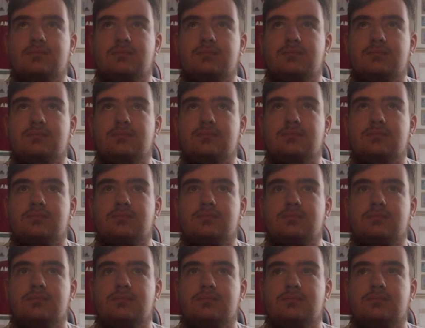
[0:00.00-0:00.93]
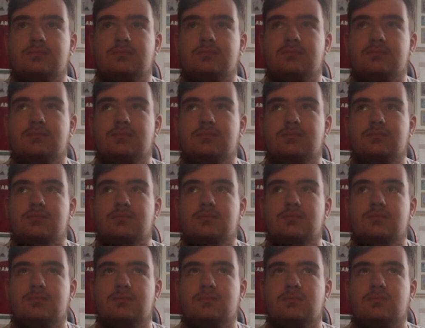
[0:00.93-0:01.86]

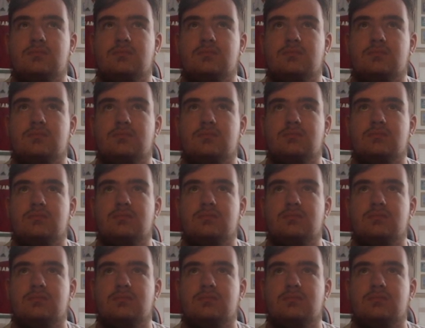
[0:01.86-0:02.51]
Nothing is said.